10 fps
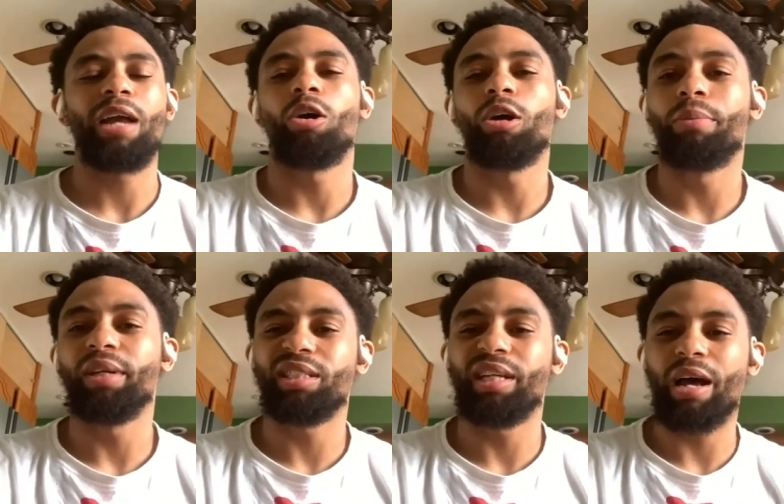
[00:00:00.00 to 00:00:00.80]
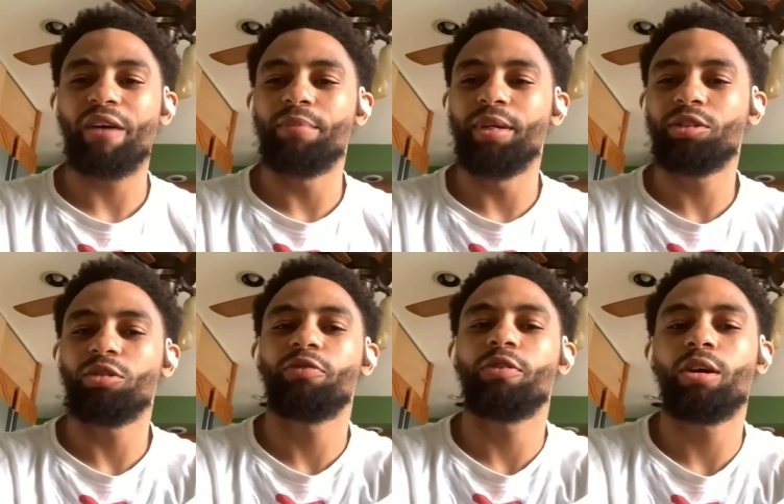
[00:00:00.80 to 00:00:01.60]
out of all the places that I've been
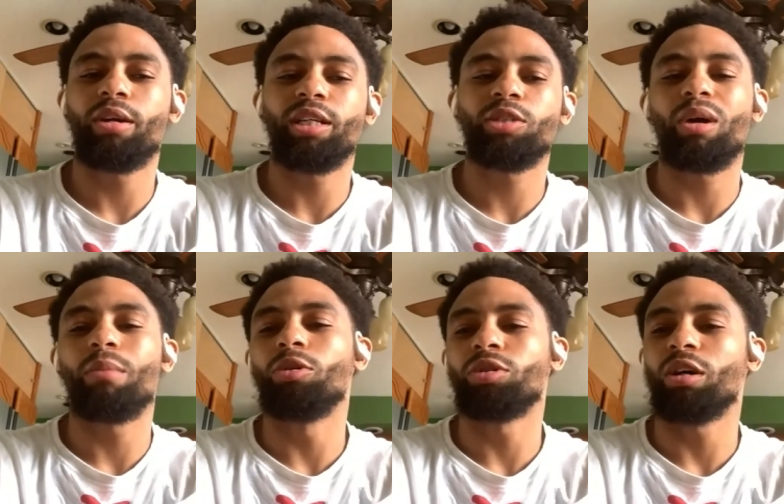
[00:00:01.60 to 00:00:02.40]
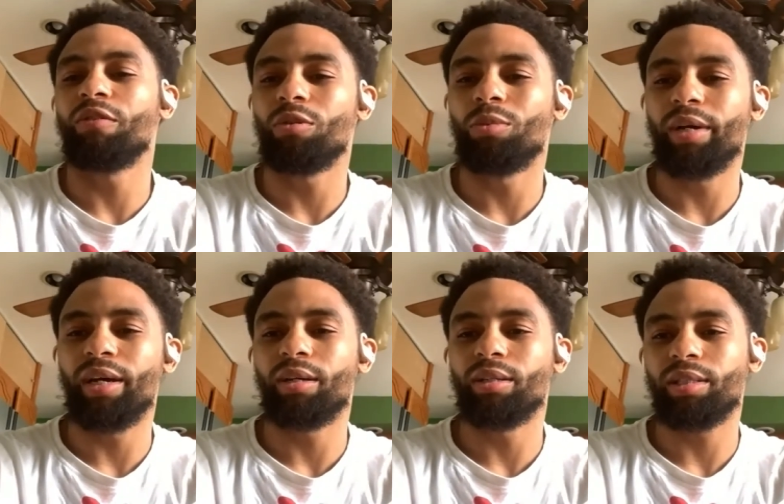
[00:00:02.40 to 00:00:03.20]
so far, that's where I'm most comfortable
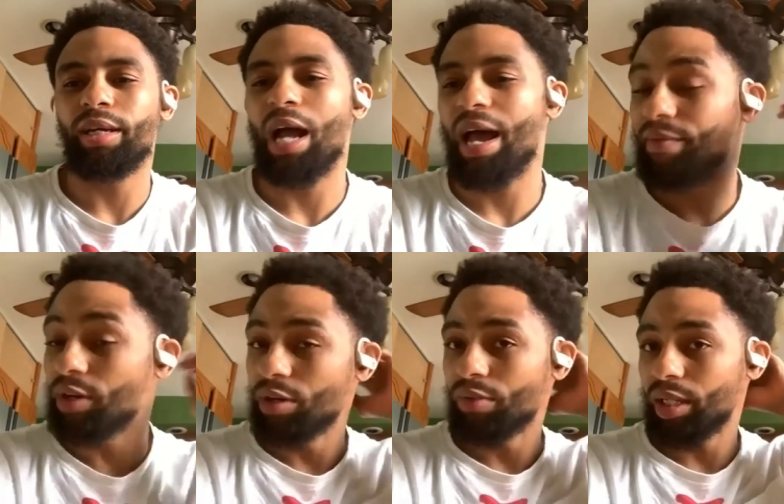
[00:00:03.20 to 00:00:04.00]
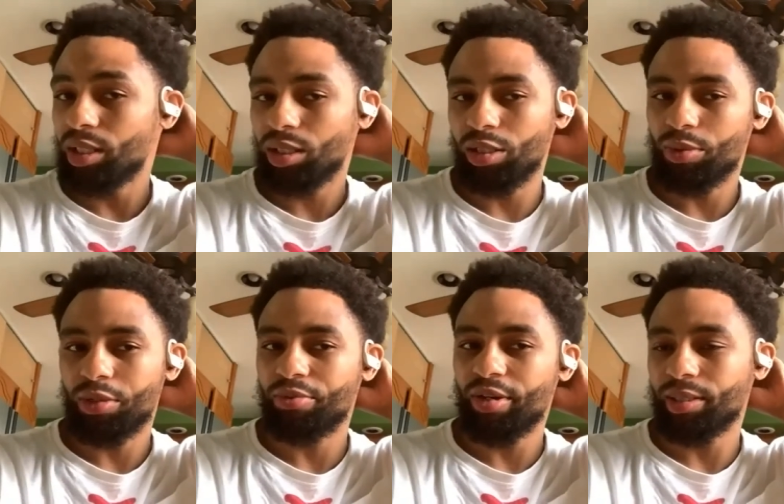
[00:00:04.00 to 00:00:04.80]
at. It's like I have a good relationship
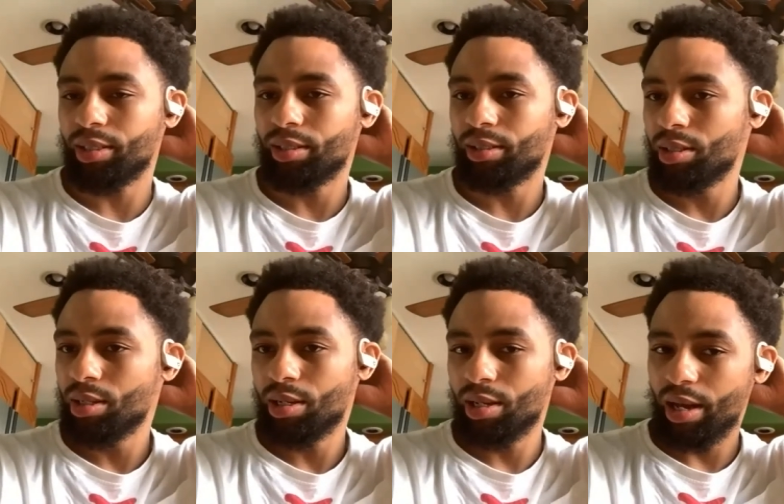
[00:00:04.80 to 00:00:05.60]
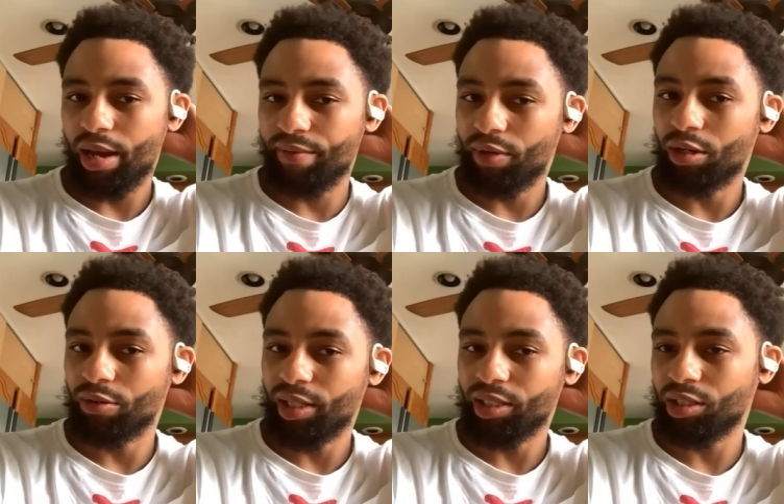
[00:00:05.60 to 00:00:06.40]
with the president. I have a
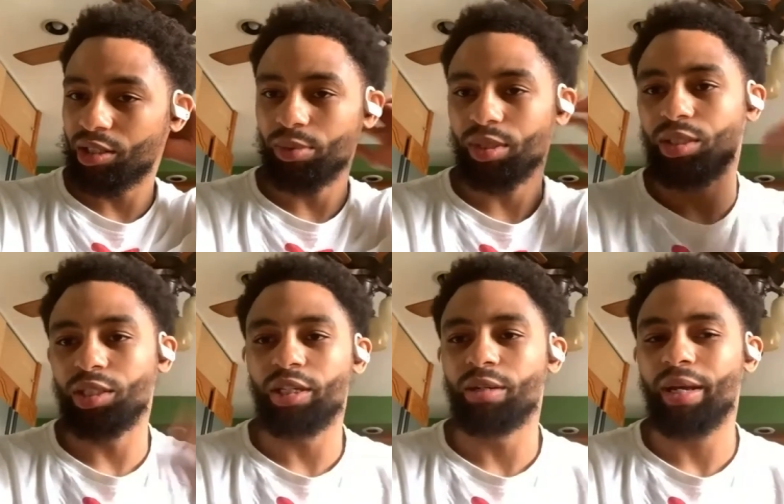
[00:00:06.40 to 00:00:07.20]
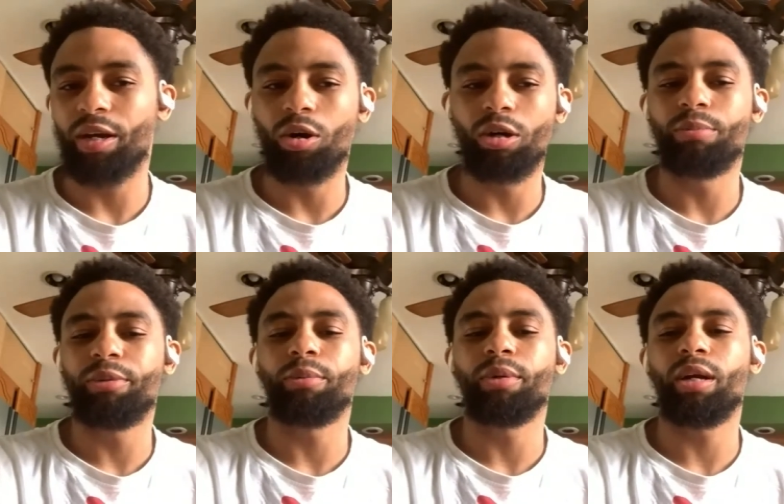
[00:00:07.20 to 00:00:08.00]
good relationship with the GM. Like all the
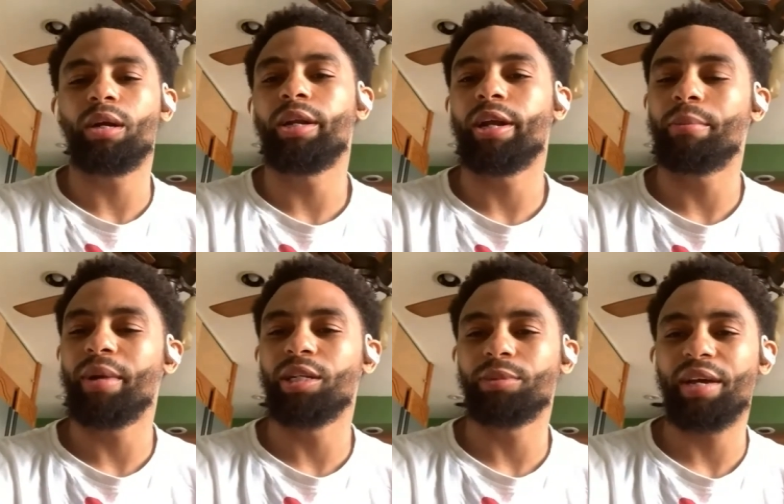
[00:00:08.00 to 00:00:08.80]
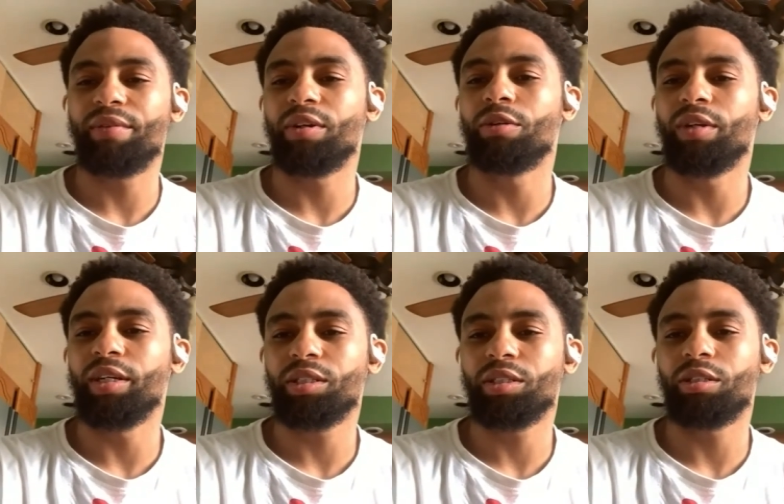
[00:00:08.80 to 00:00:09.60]
people that are in their management, I have a good
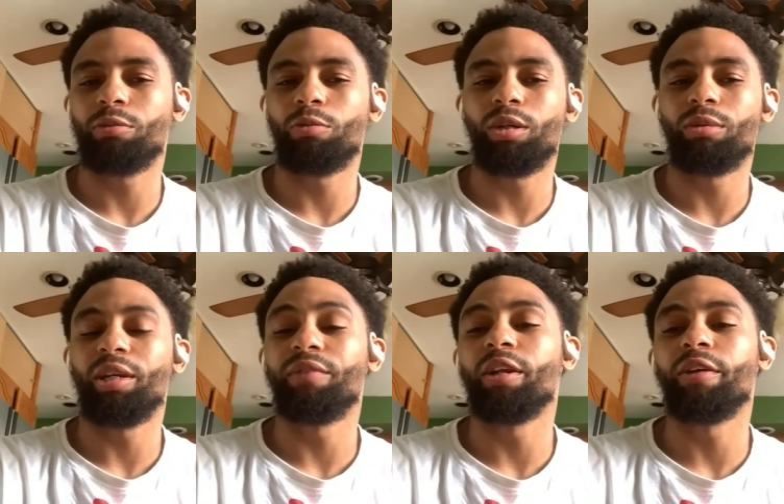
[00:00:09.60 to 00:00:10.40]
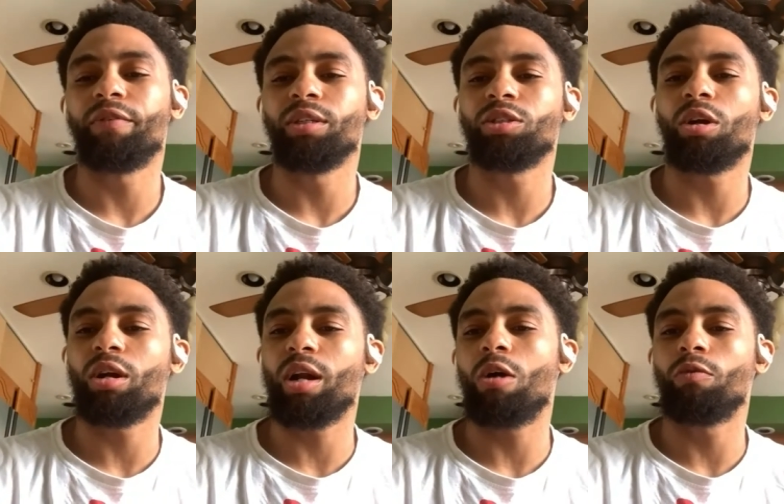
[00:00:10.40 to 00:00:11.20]
relationship with them, even if it
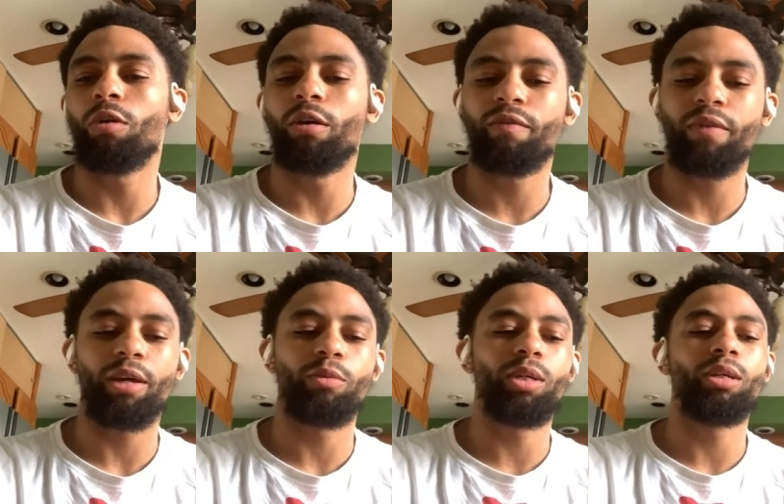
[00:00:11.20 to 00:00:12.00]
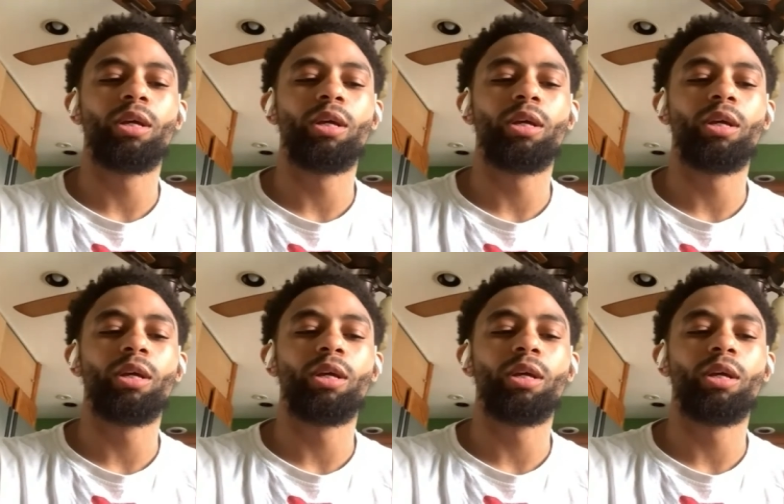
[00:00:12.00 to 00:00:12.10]
started out rough. Like